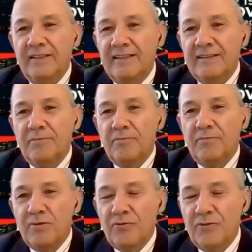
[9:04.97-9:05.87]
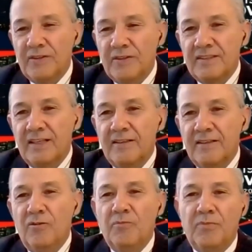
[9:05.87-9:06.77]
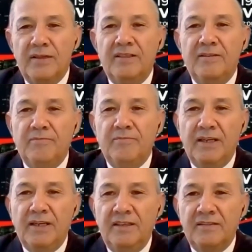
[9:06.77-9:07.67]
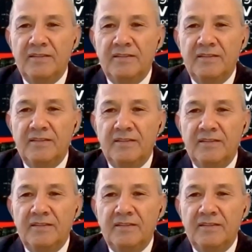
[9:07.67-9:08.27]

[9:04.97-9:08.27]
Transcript: the profits that the company makes